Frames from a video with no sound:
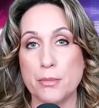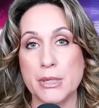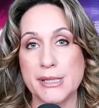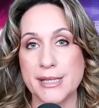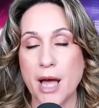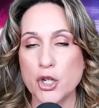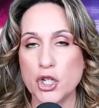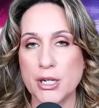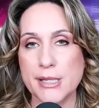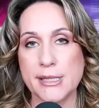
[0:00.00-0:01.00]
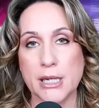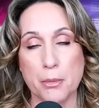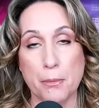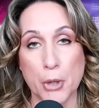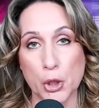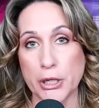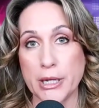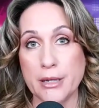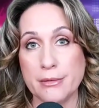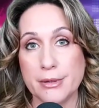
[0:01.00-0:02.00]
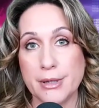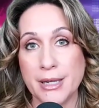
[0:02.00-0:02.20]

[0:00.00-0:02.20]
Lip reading: misogynistic bully.